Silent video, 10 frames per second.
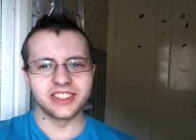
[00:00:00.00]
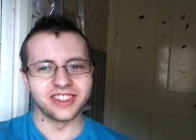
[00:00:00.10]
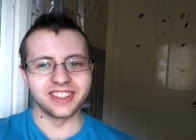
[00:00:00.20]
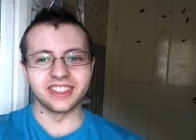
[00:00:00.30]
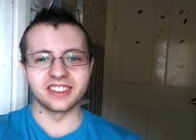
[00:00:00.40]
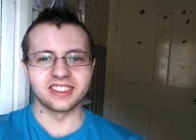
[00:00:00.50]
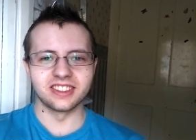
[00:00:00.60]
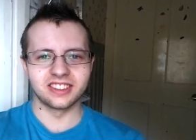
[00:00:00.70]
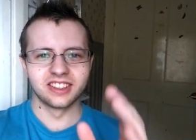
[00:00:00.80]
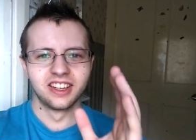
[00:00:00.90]
these videos
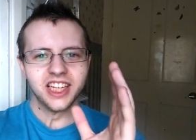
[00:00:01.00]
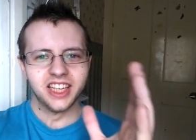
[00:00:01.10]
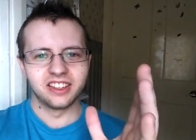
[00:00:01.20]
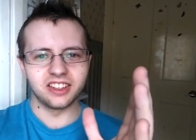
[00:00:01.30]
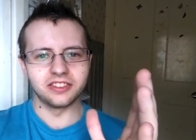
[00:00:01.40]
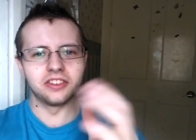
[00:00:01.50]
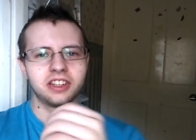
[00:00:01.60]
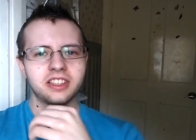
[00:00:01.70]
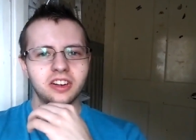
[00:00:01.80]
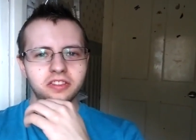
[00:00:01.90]
because I don't feel
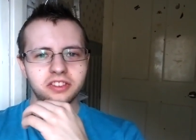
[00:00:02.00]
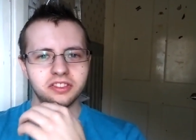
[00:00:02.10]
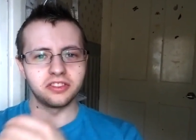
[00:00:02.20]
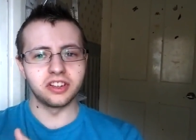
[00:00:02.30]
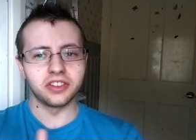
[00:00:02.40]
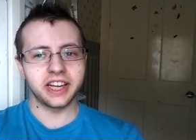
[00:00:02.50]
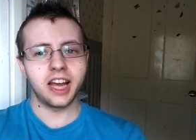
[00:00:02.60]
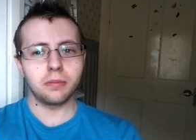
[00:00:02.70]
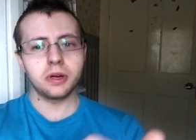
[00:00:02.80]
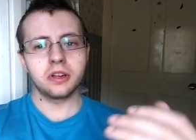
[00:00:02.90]
very confident in front of a
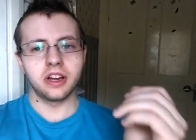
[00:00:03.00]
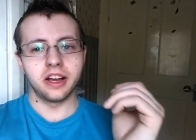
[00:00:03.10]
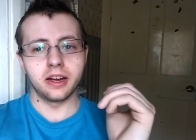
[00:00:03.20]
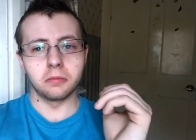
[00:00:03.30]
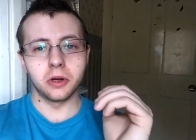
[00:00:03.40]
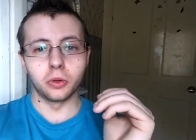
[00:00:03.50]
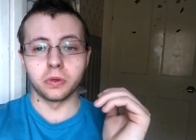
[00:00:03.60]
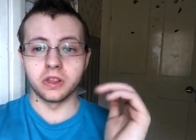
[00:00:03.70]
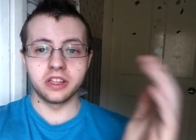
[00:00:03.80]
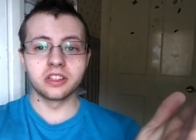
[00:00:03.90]
camera and I'm
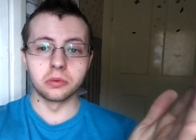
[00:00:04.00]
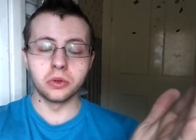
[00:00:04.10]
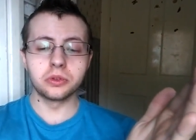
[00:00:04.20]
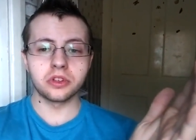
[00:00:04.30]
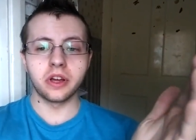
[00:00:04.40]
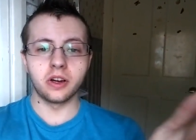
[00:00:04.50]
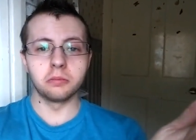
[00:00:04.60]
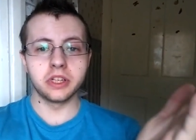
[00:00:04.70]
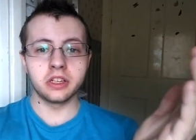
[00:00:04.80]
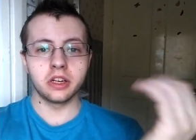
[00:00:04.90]
hoping this will also help
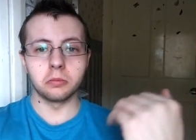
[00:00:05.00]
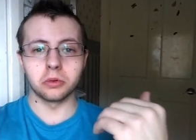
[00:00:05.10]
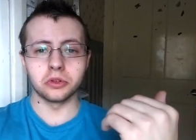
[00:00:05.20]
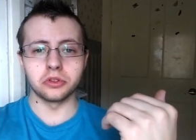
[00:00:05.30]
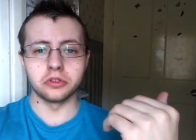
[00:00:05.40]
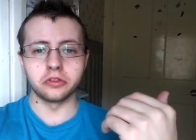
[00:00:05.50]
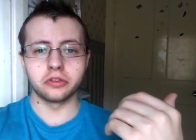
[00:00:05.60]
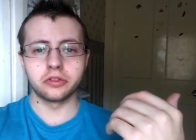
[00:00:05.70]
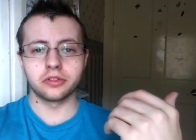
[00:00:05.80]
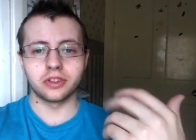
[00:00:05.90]
me improve
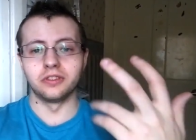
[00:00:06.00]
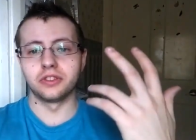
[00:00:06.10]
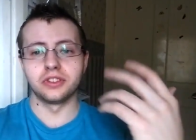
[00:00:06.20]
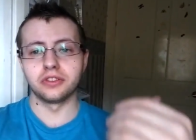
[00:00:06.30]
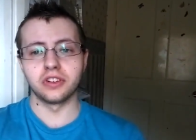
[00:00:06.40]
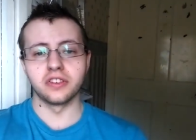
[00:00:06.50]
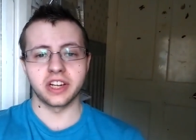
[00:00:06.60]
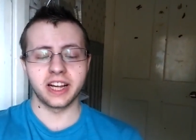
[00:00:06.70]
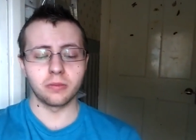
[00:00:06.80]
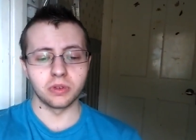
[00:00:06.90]
confidence in front of a
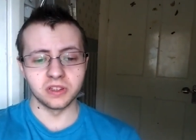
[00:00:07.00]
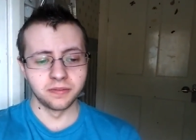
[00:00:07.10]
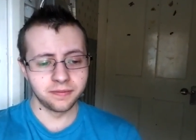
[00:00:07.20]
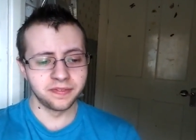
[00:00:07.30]
camera.